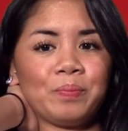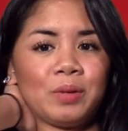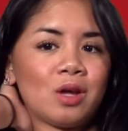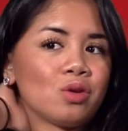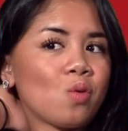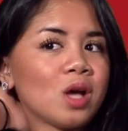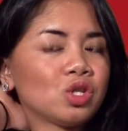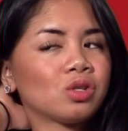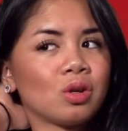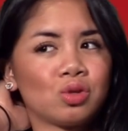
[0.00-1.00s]
but
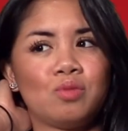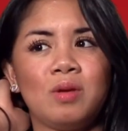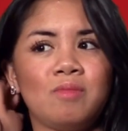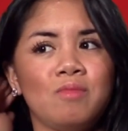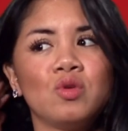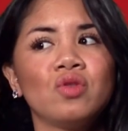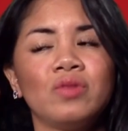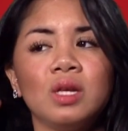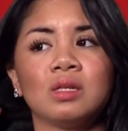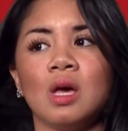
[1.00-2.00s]
otherwise she's also been in
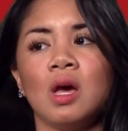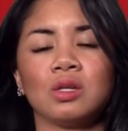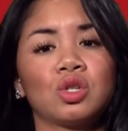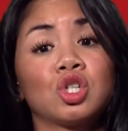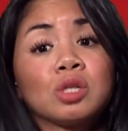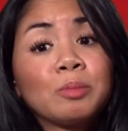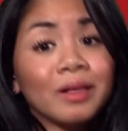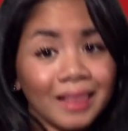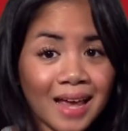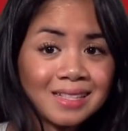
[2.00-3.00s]
movies such as
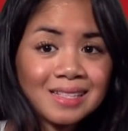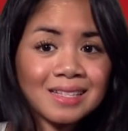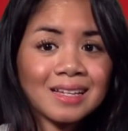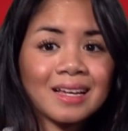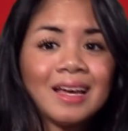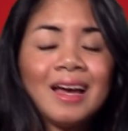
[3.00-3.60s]
Burlesque.